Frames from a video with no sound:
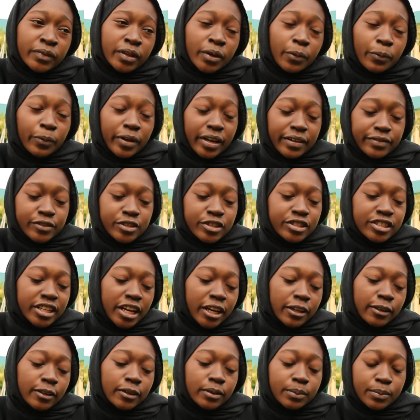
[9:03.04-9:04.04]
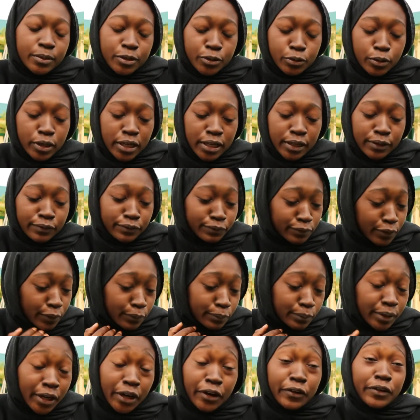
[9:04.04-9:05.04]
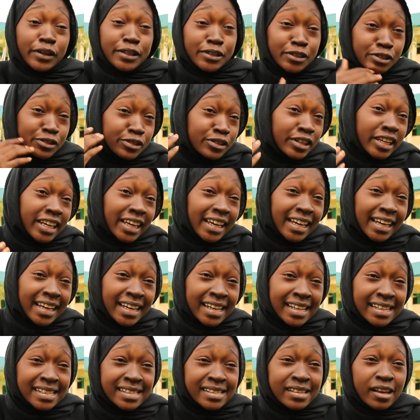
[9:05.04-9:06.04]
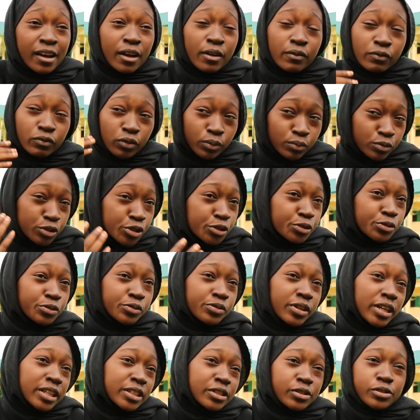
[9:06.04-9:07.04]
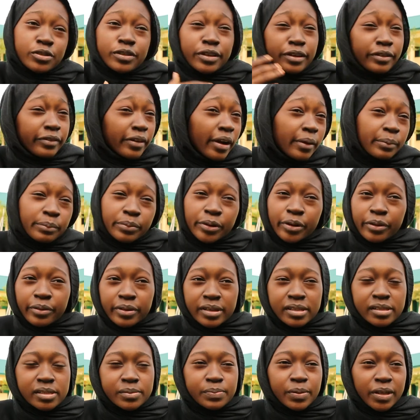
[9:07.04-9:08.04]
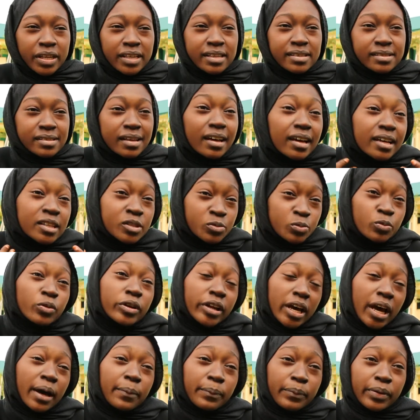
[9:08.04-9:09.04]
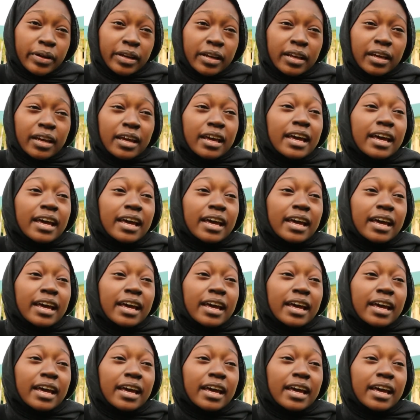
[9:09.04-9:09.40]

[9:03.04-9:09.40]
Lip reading: We have to dialogue between, from parents to kids, from children to their grandparents, because it would happen.